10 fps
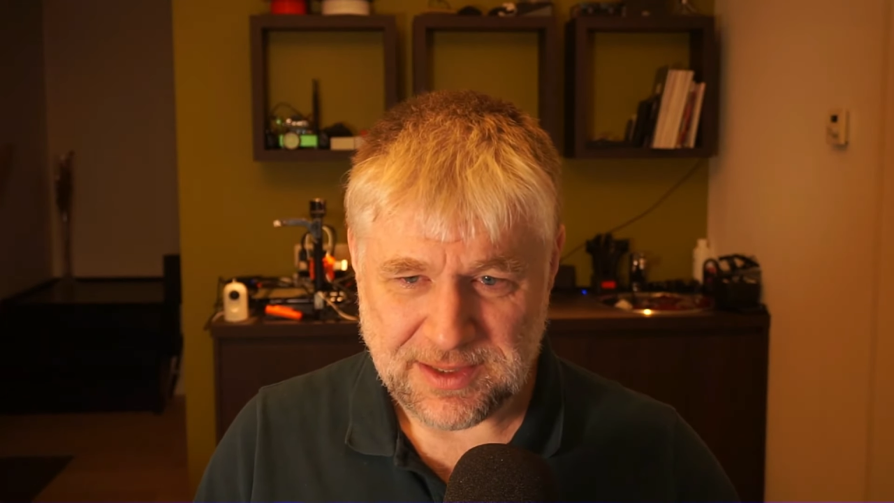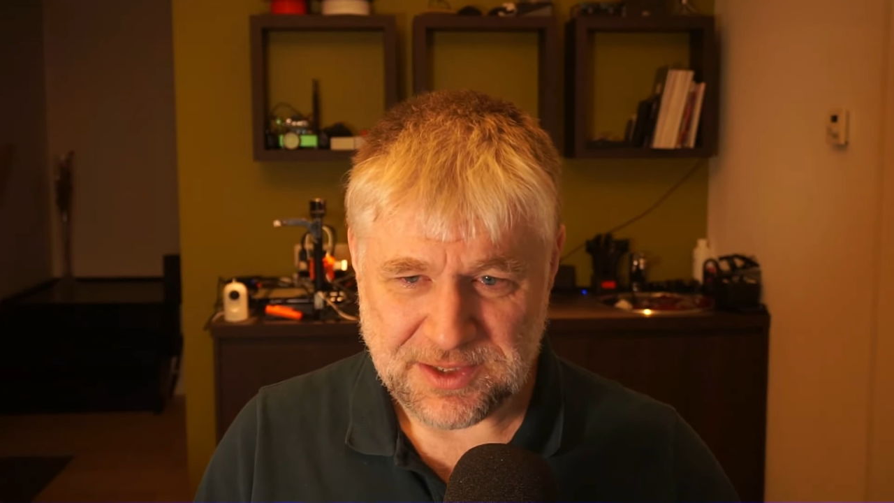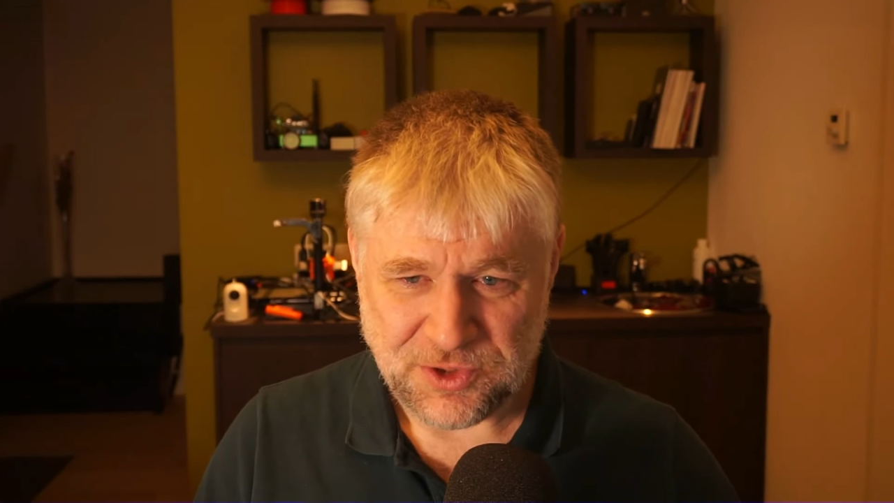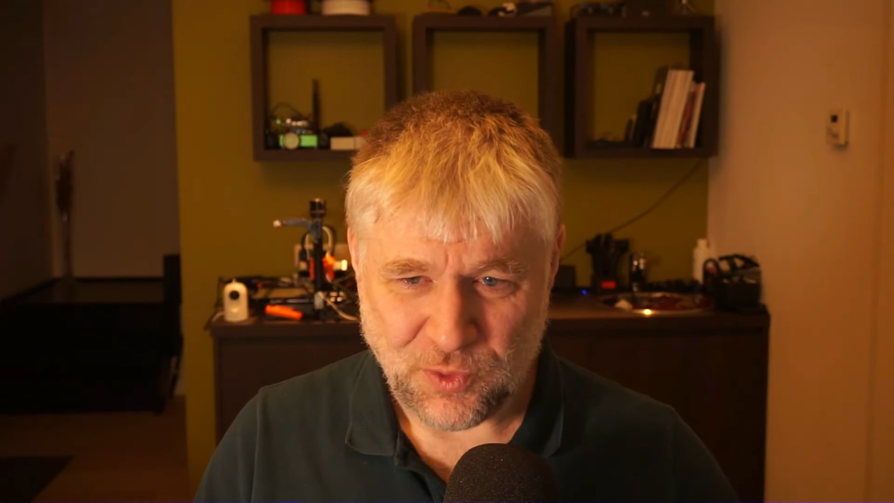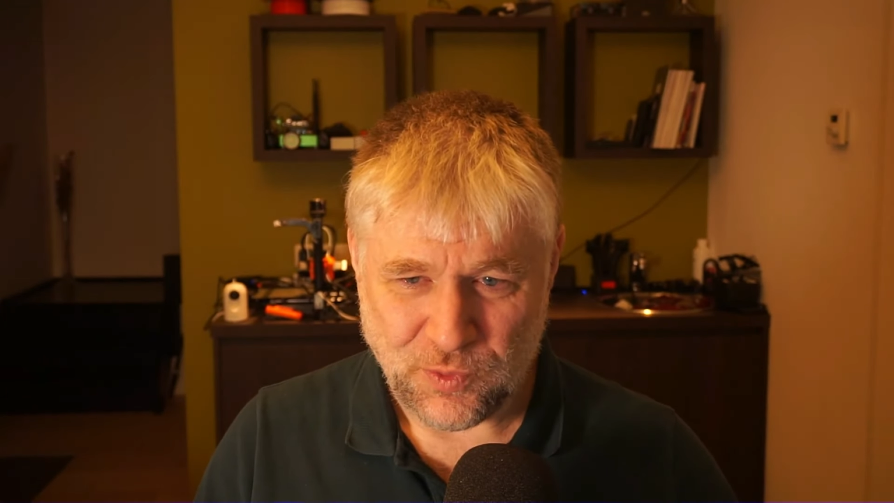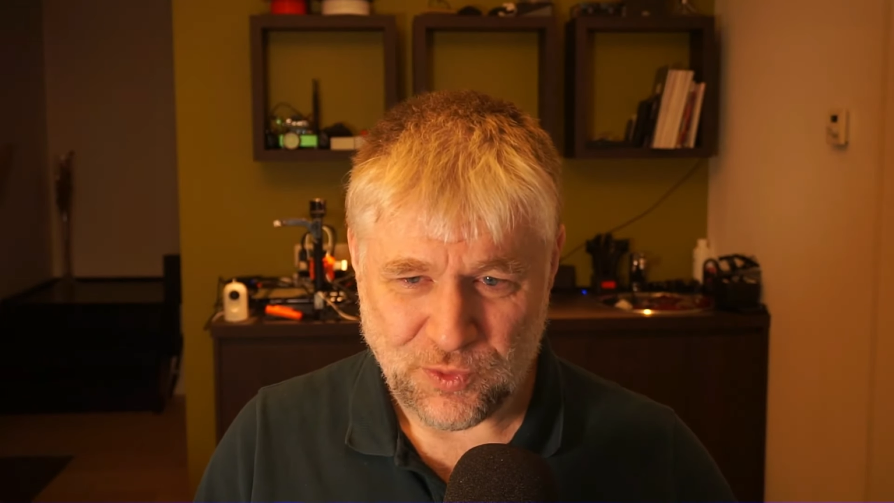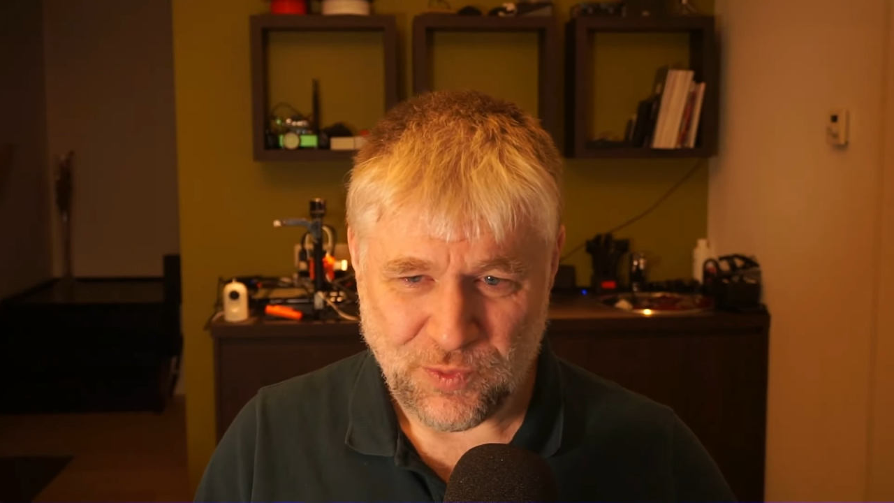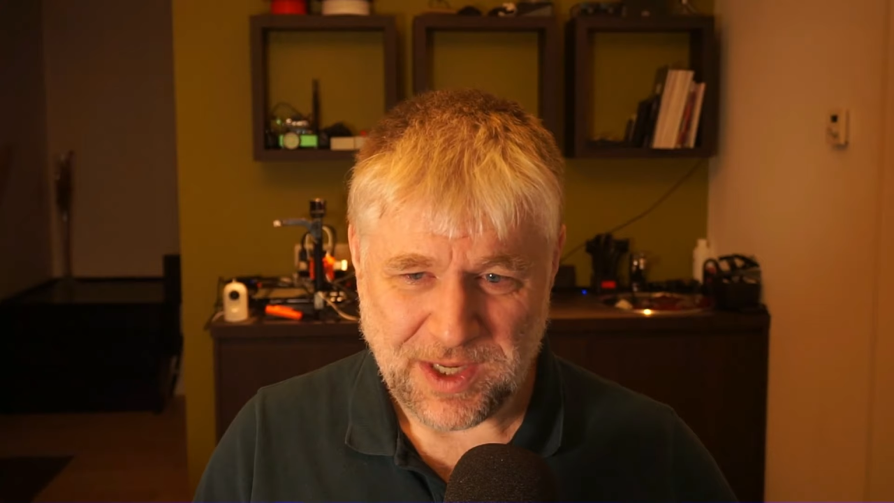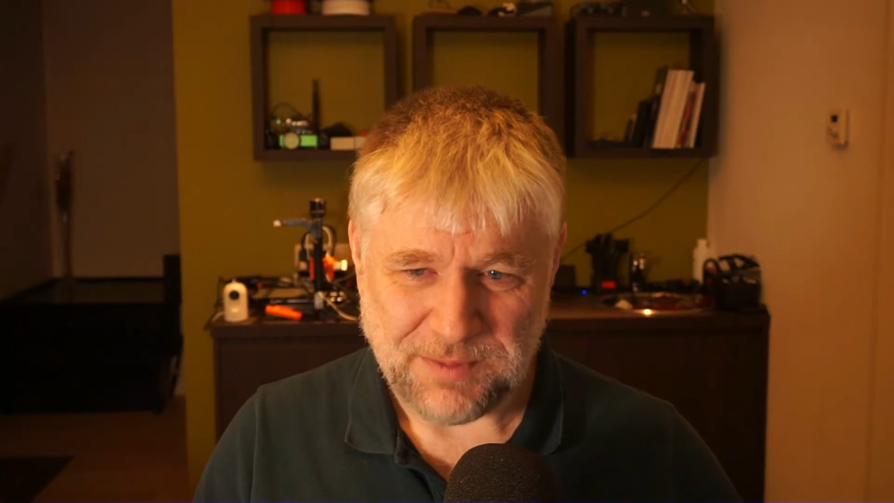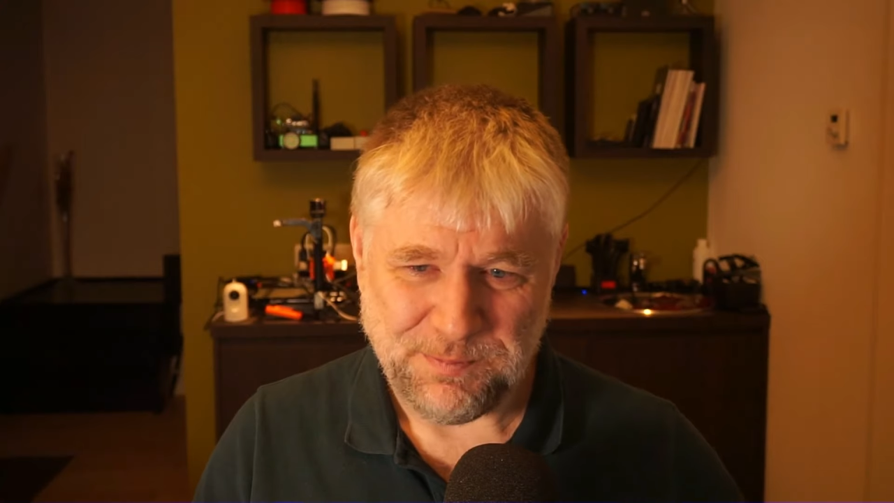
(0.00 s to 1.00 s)
So,
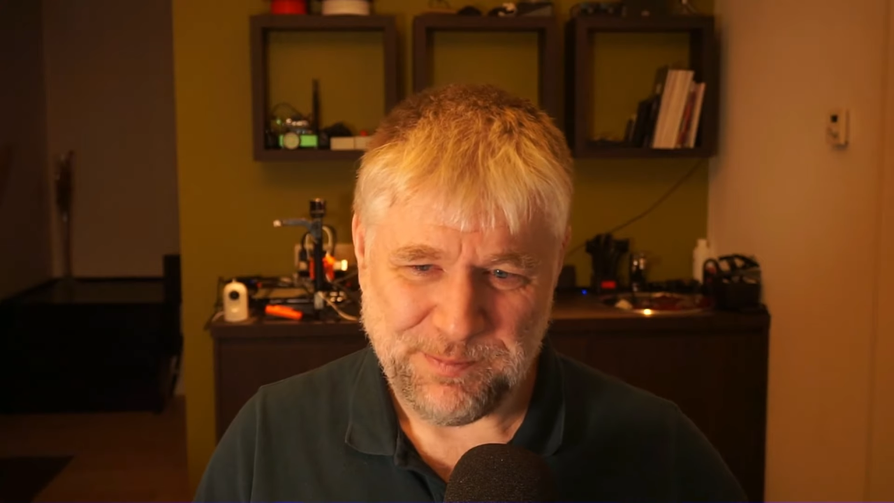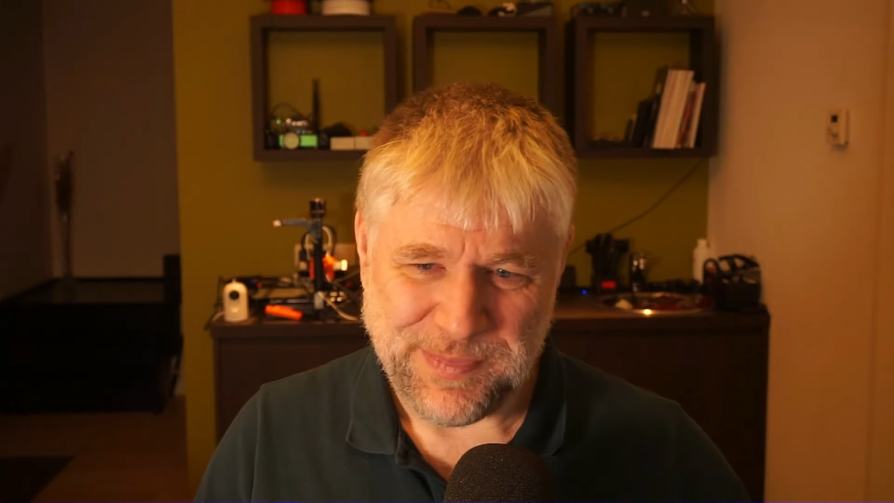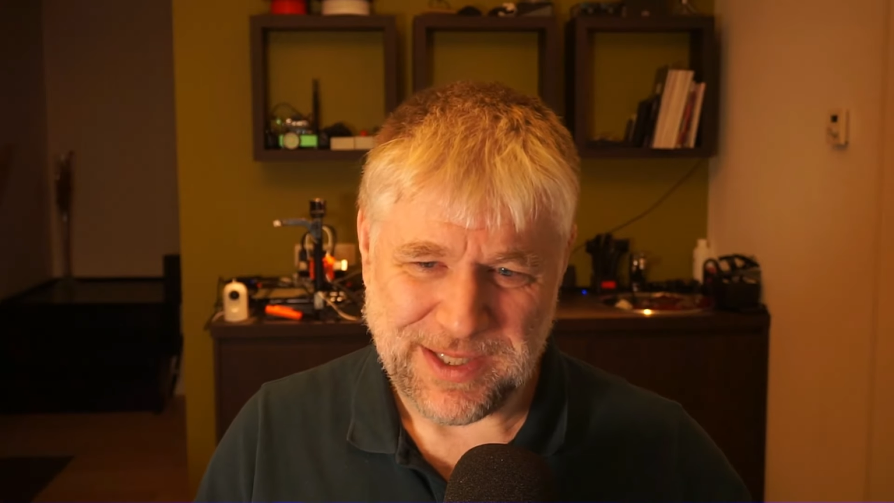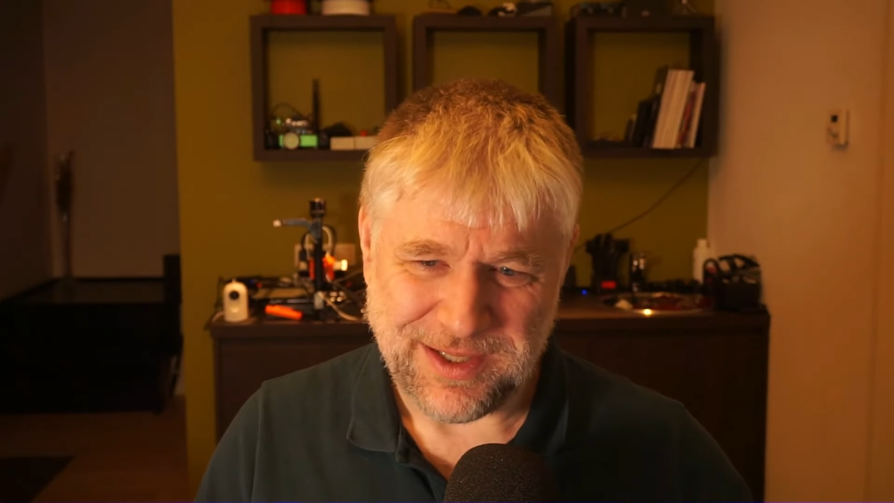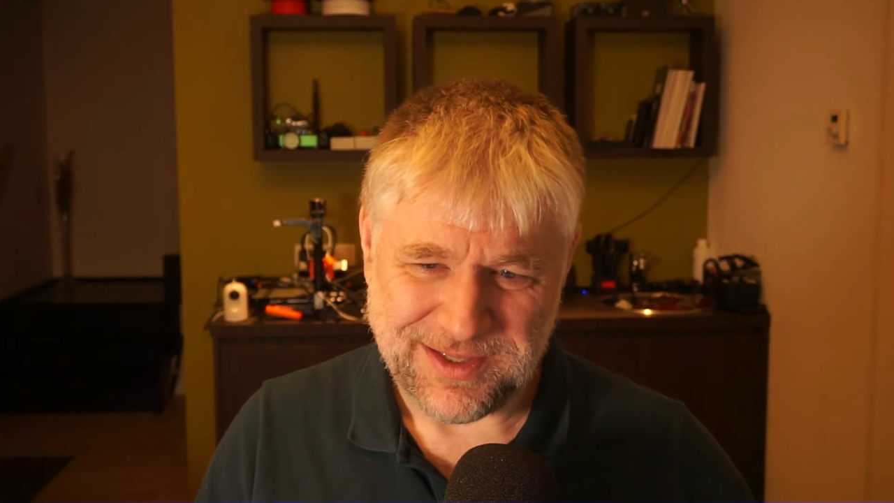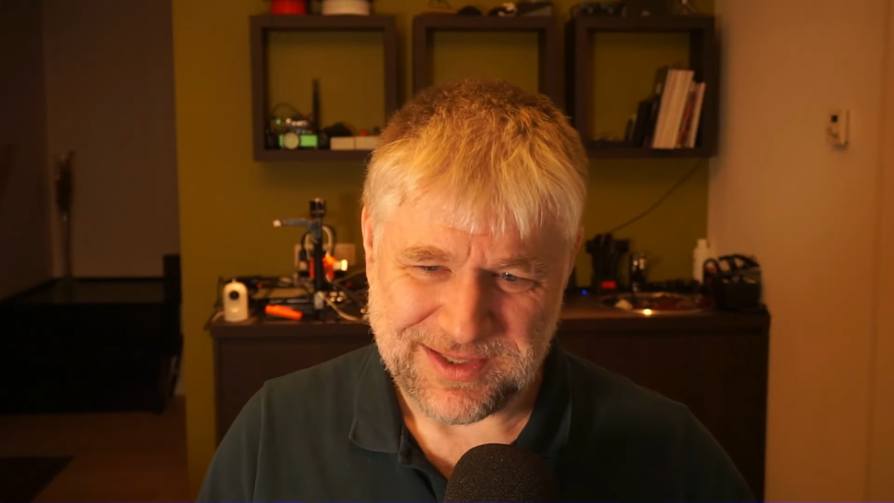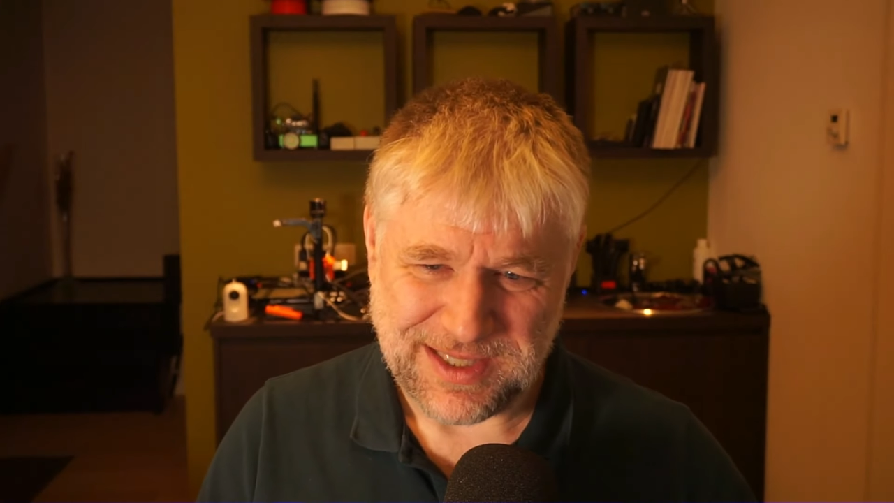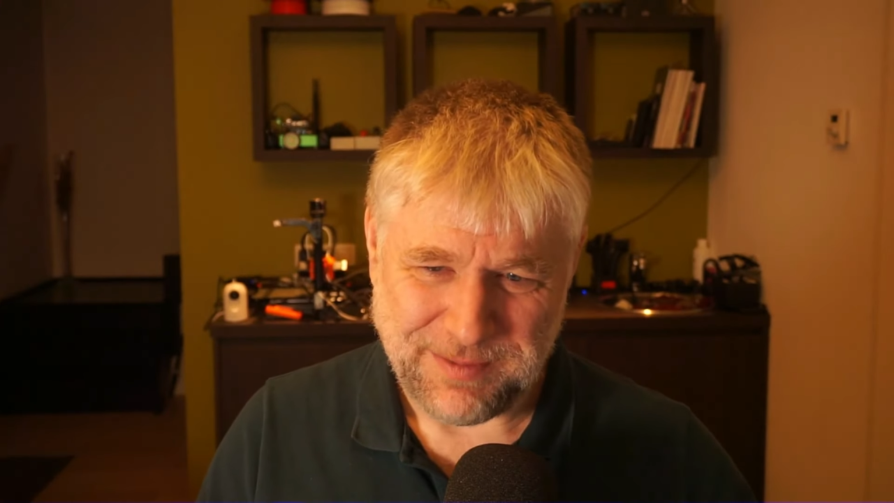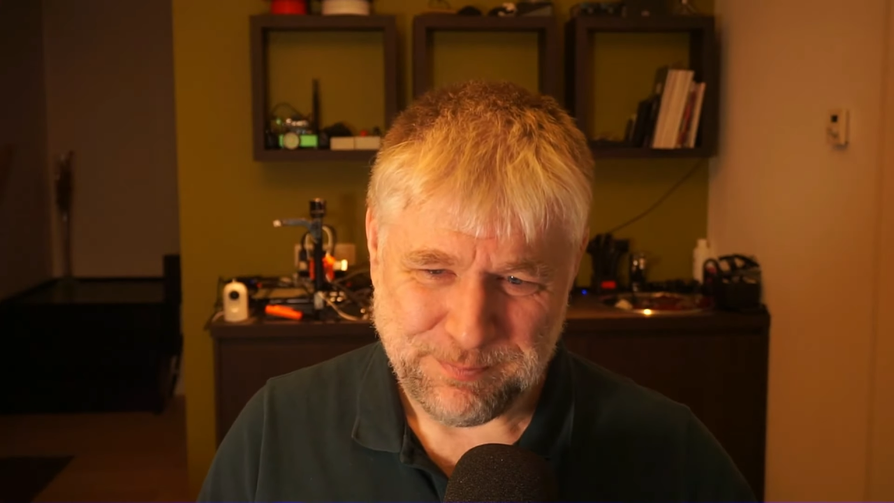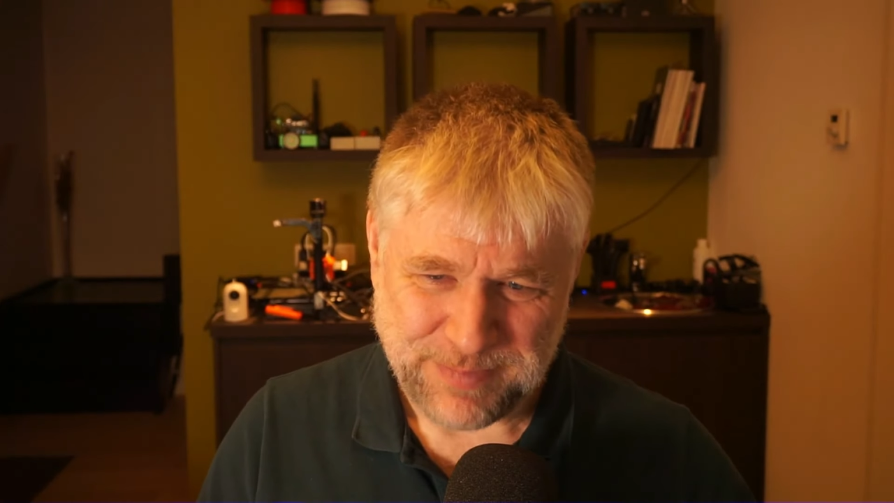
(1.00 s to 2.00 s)
do I build
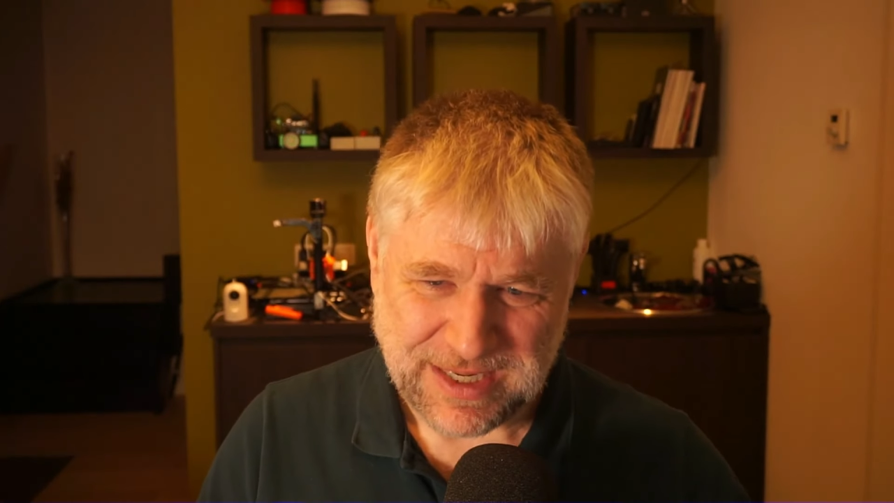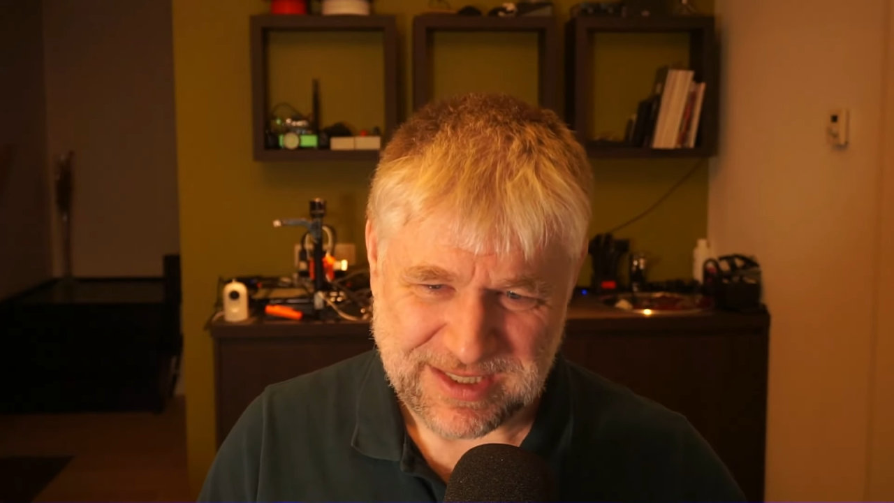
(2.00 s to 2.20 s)
that